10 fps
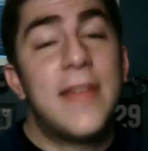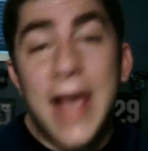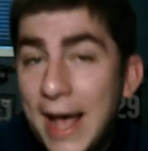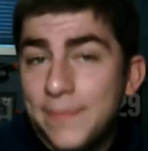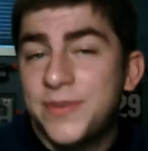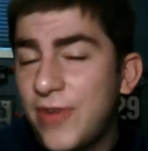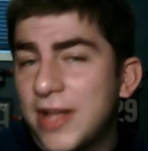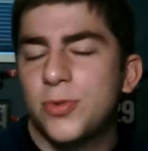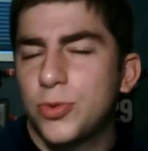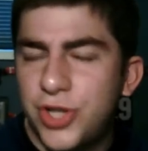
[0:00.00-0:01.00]
And the Habs
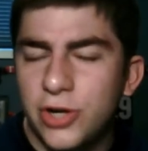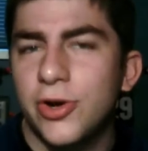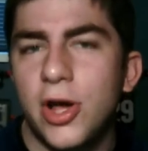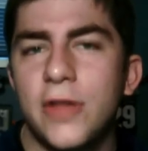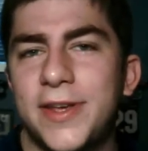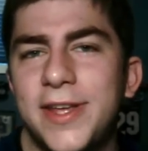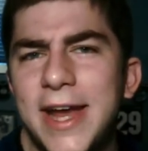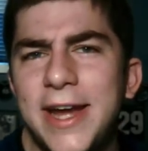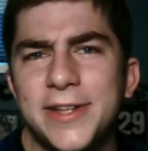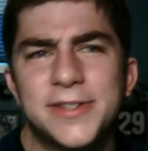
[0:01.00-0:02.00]
fans were cheering on the
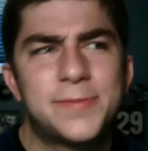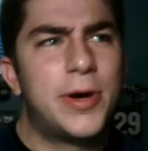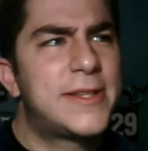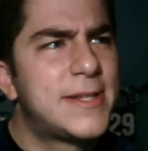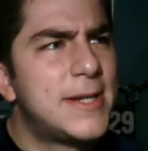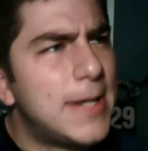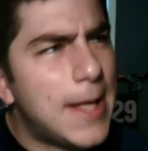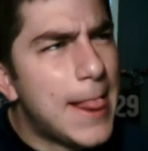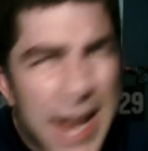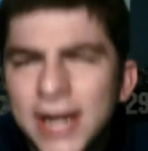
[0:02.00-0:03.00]
Canadiens, but
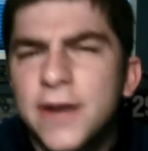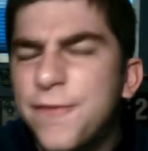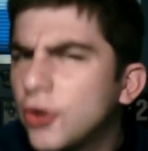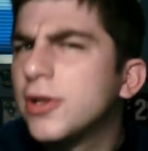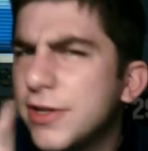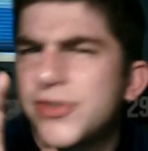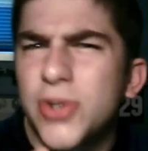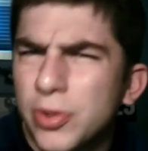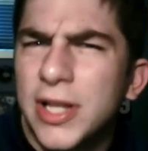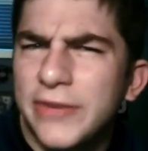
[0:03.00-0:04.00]
inadvertently, so
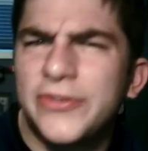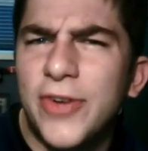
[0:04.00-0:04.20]
were the Leafs